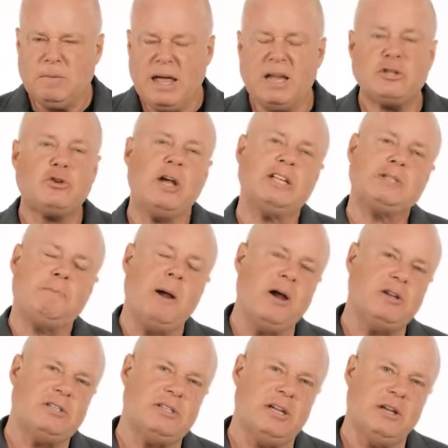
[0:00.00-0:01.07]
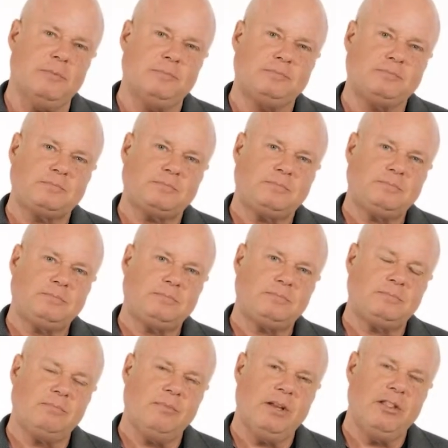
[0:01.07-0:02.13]
And transparency.
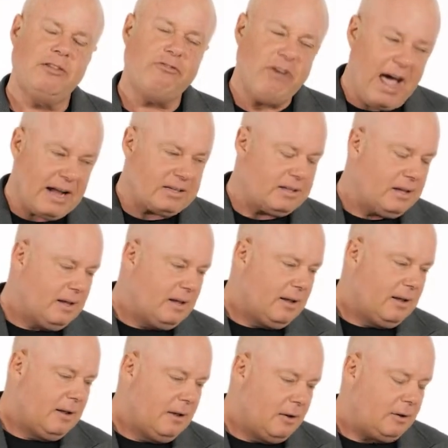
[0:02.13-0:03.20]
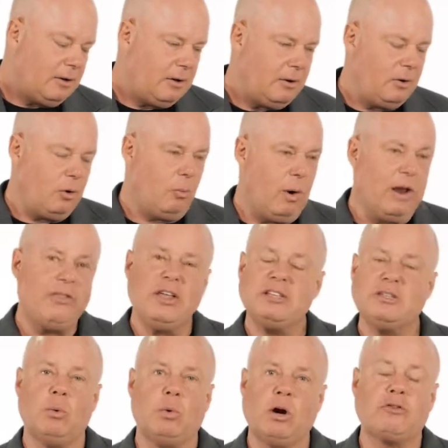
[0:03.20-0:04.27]
The fact, one of the things
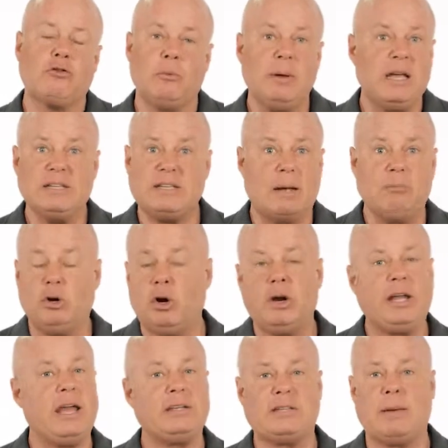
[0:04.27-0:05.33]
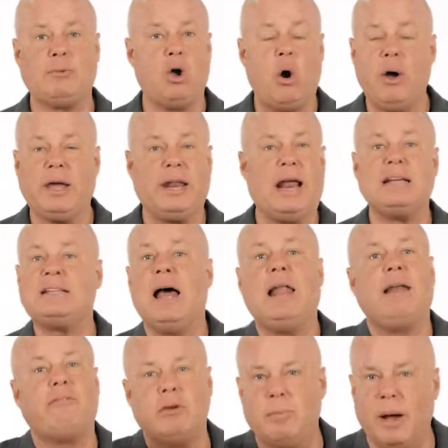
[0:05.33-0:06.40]
that worked for me is I'm learning as I'm going, and I tell
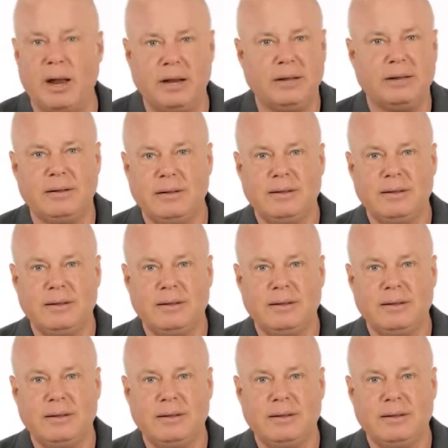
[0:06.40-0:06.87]
everybody.